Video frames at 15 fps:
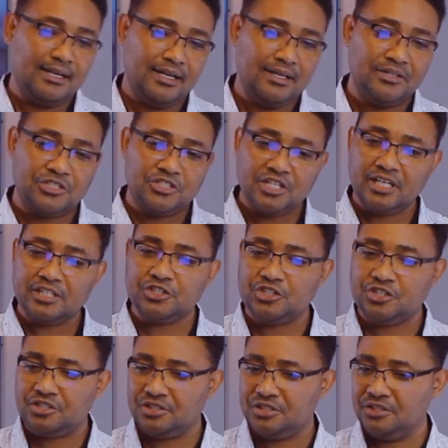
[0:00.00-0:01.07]
that the
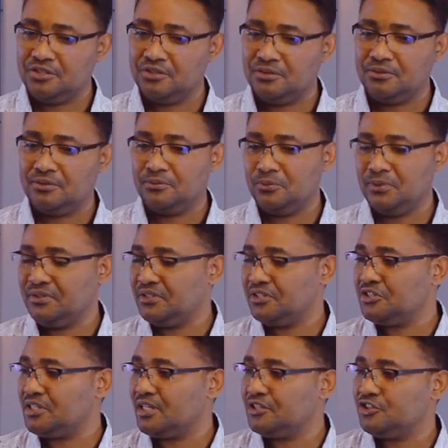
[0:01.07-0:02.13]
church, when the
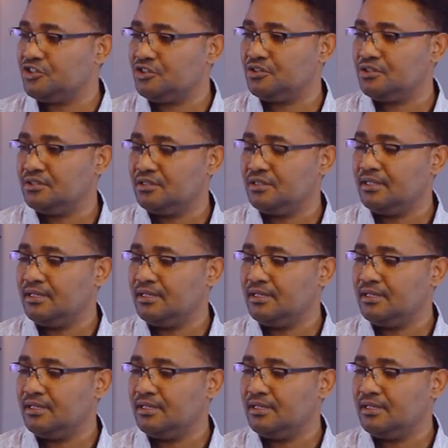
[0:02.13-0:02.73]
church